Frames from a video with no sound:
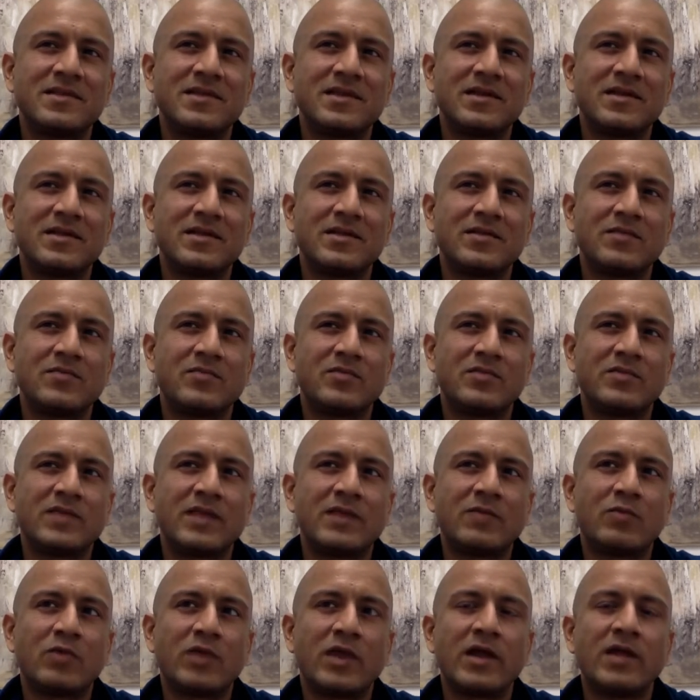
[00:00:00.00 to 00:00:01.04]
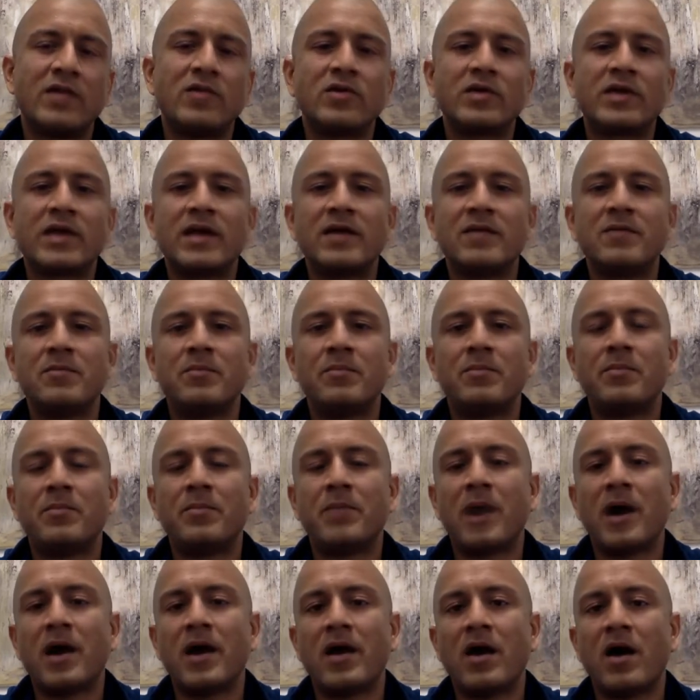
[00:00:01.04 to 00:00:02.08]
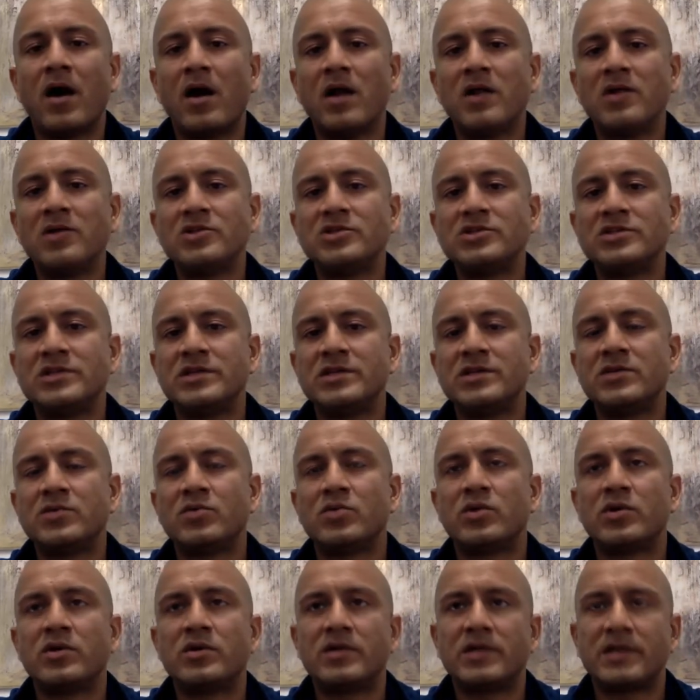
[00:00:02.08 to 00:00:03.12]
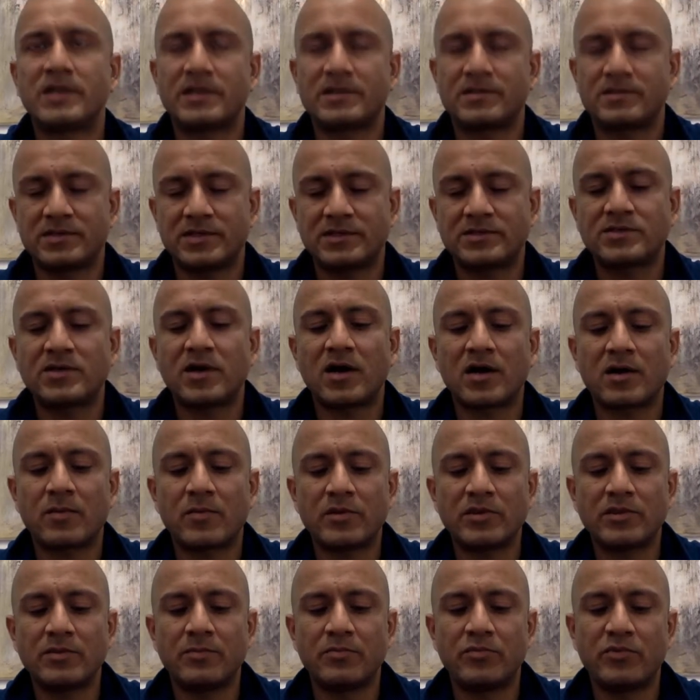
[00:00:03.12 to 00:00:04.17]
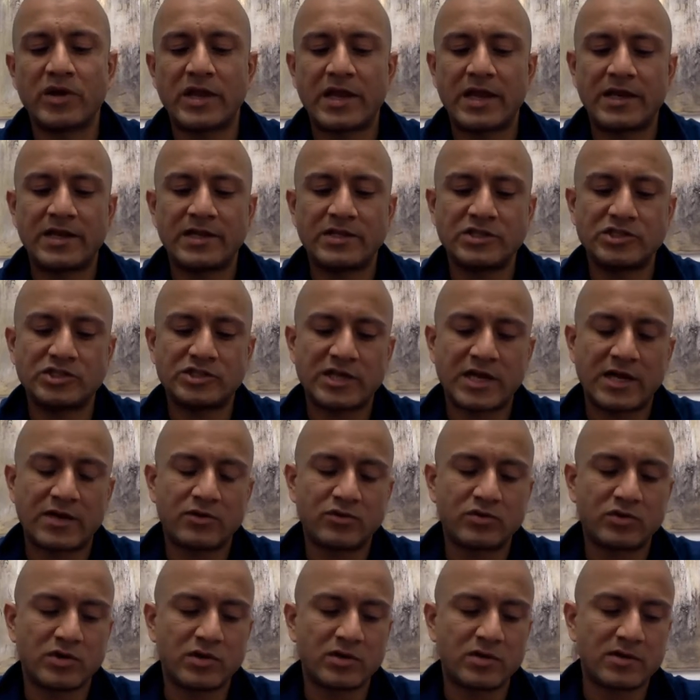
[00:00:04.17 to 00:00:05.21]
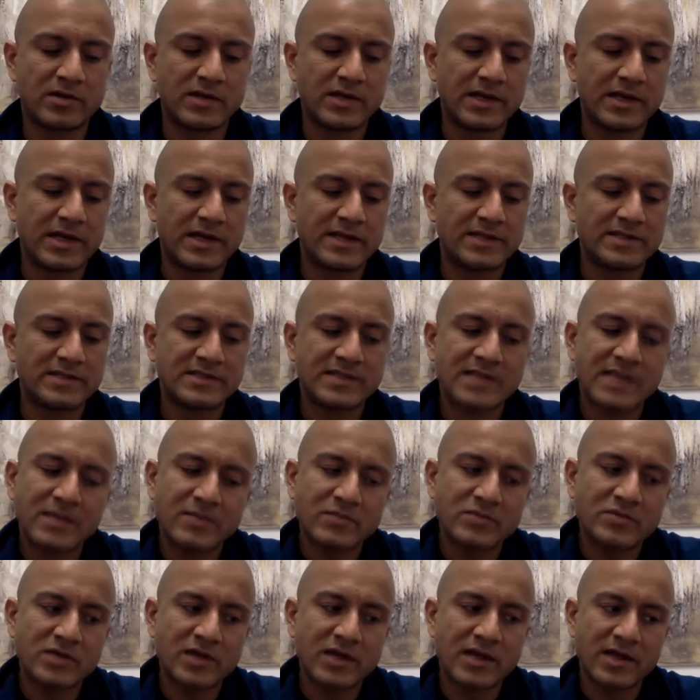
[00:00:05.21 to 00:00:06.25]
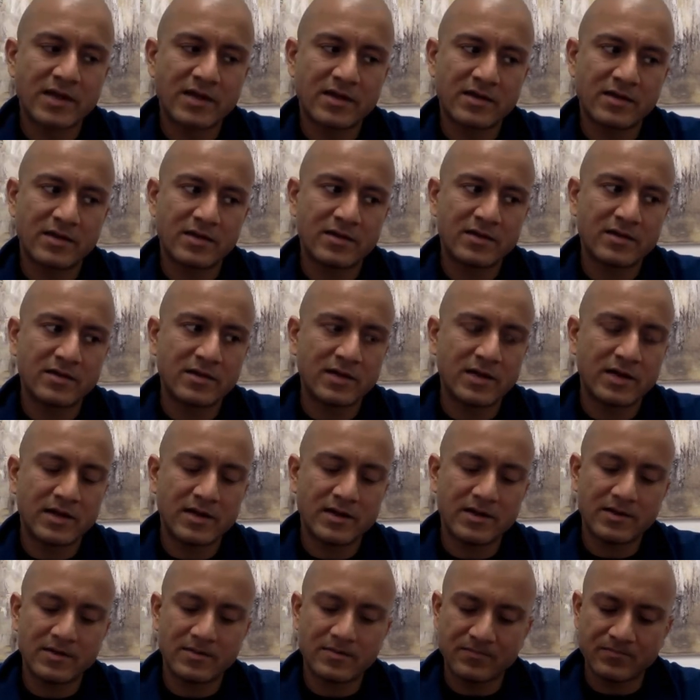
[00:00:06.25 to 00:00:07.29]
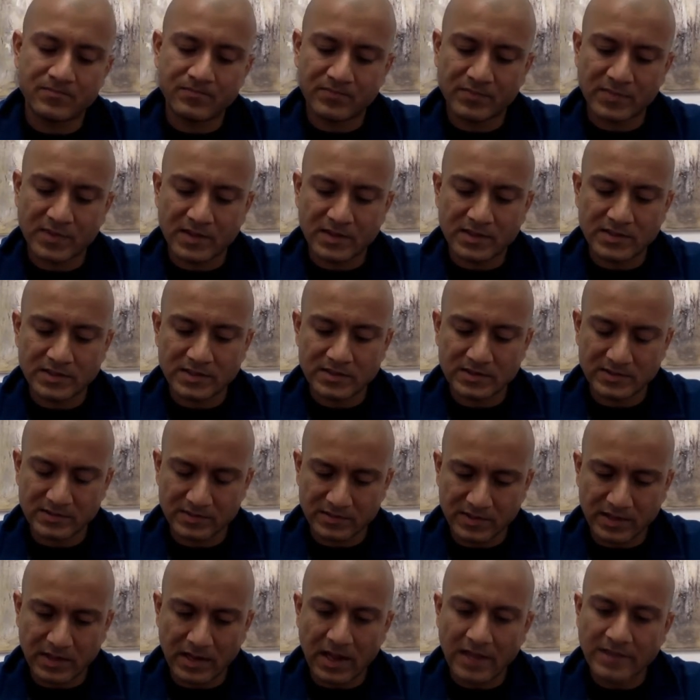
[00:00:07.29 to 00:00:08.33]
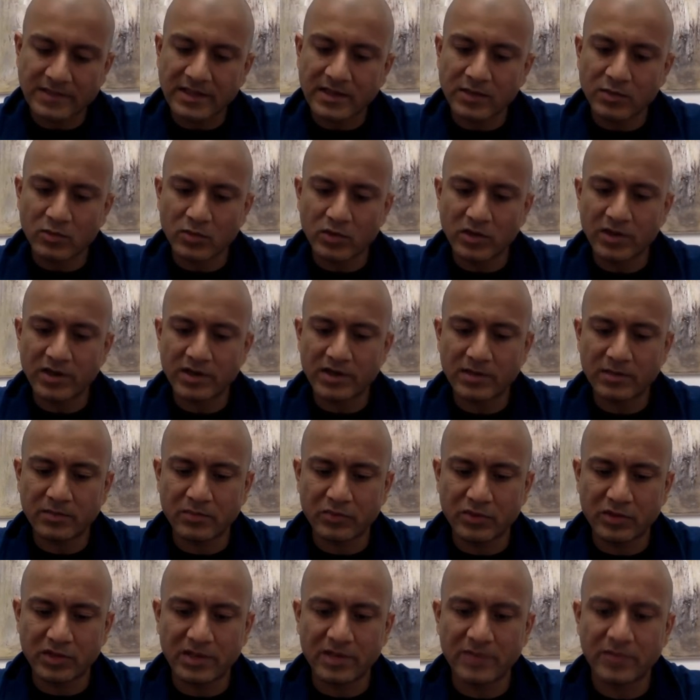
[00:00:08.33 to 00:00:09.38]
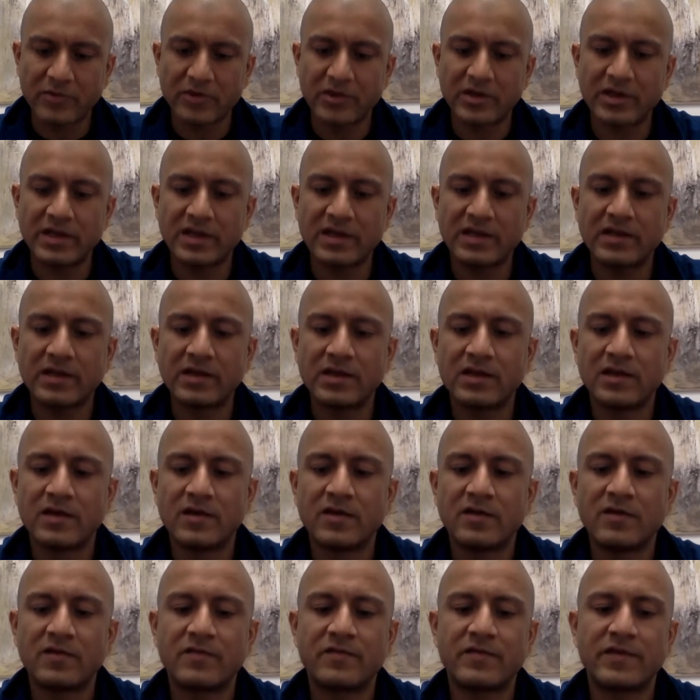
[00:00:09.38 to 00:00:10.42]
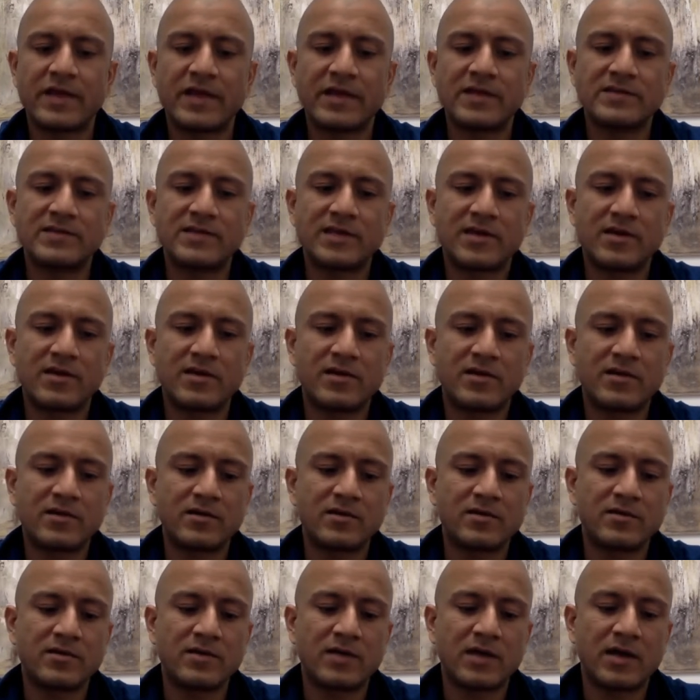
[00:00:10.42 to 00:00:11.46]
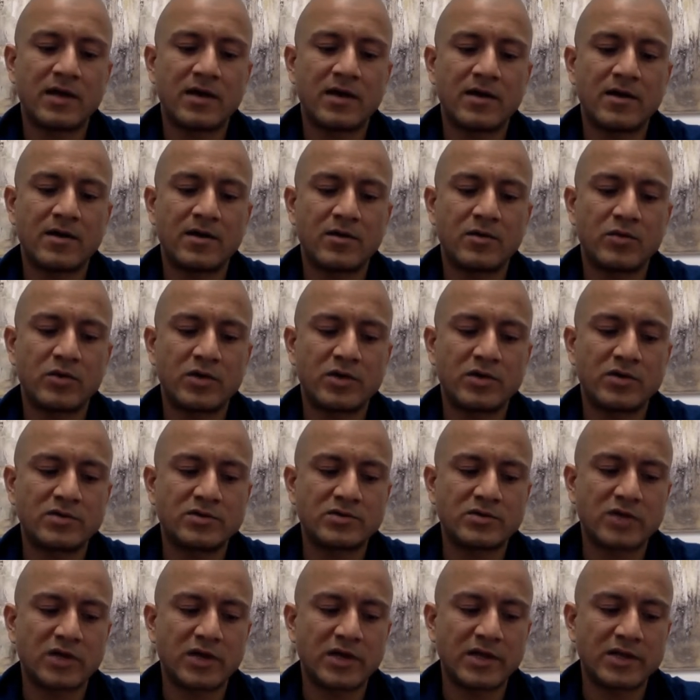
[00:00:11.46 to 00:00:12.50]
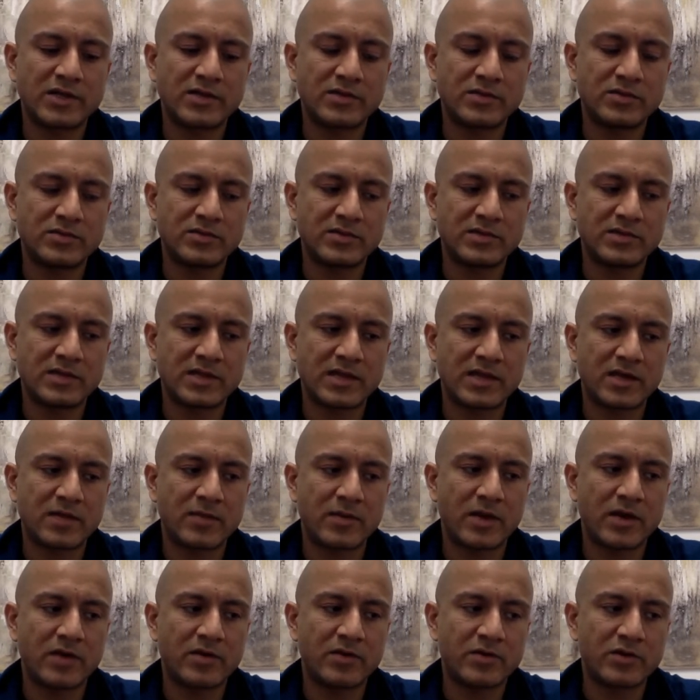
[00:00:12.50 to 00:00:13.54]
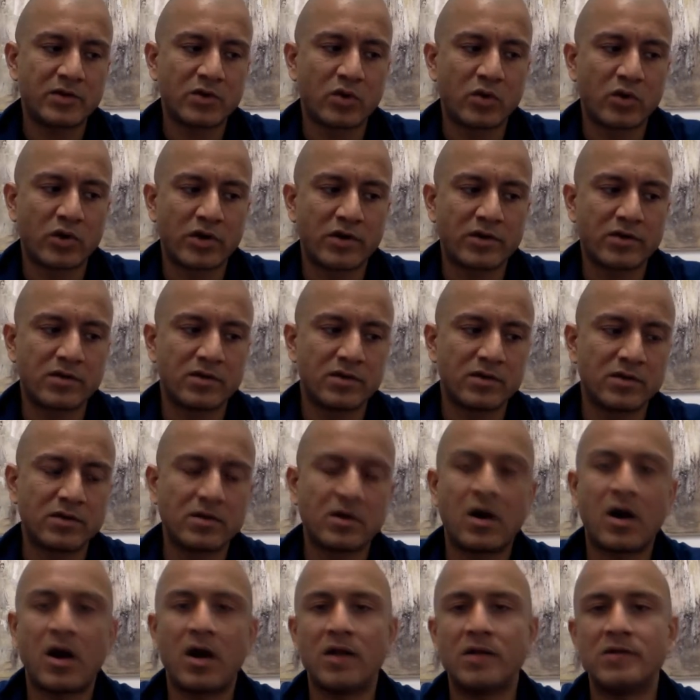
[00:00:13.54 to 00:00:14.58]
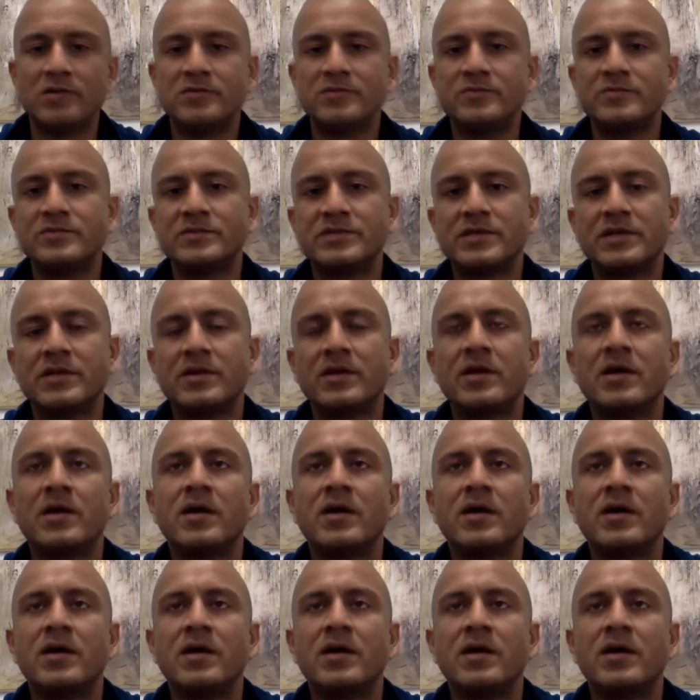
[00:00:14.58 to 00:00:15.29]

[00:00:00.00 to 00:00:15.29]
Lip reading: then when I look at biology, or like let's talk about the brain in general, it seems like I think we're in a preliminary phase here. We're starting to think about cortical columns, and